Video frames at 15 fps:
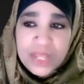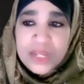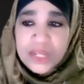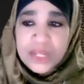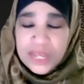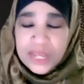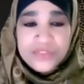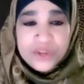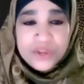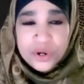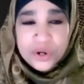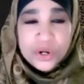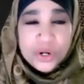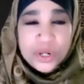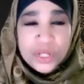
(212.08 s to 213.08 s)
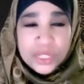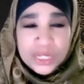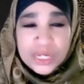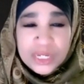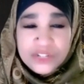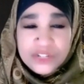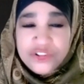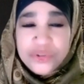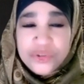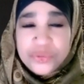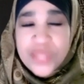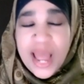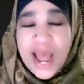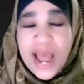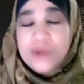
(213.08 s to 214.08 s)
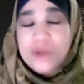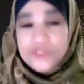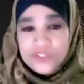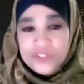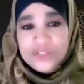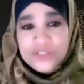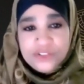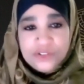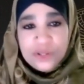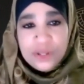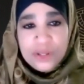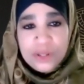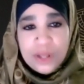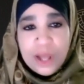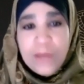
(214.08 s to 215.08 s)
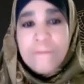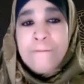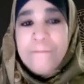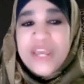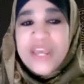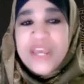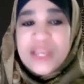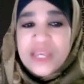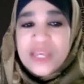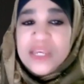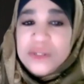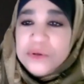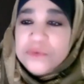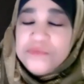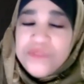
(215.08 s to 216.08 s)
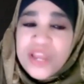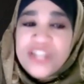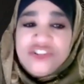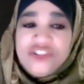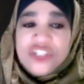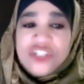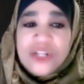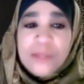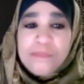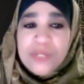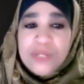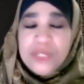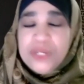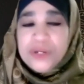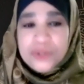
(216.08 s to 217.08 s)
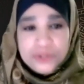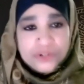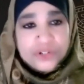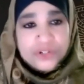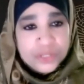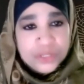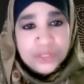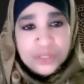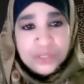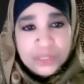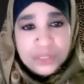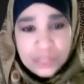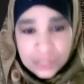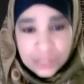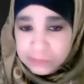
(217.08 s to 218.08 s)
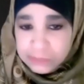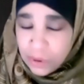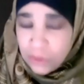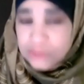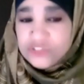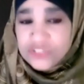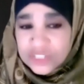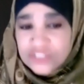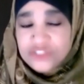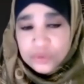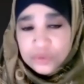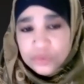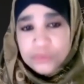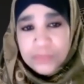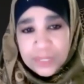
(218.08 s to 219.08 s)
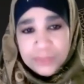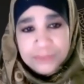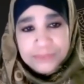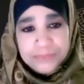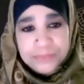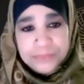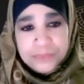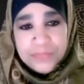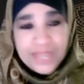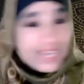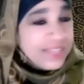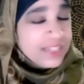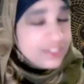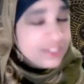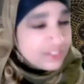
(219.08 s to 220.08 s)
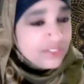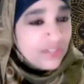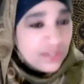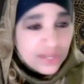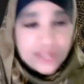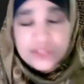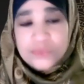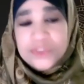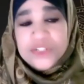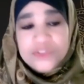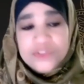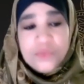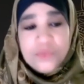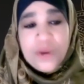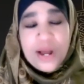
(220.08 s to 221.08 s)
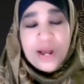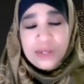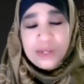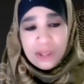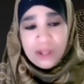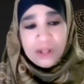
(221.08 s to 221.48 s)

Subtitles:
In the early 2000s, a big innovation appeared amongst this ummah. And this is another reason why Allah